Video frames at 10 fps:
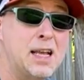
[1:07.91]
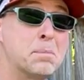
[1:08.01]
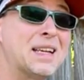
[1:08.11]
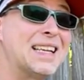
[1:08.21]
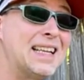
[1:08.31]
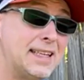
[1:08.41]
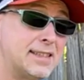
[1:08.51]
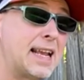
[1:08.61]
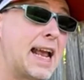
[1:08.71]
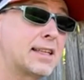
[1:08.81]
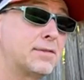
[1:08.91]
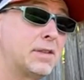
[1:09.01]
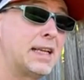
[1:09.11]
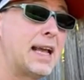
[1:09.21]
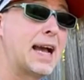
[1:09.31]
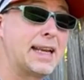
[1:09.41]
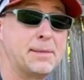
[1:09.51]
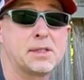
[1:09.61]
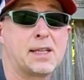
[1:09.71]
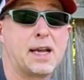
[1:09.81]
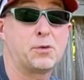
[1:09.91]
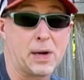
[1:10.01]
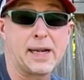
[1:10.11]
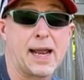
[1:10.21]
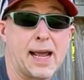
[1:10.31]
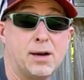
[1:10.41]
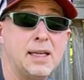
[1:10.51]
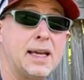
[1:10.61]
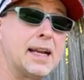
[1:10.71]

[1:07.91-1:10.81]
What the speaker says: but it is actively on Amazon right now,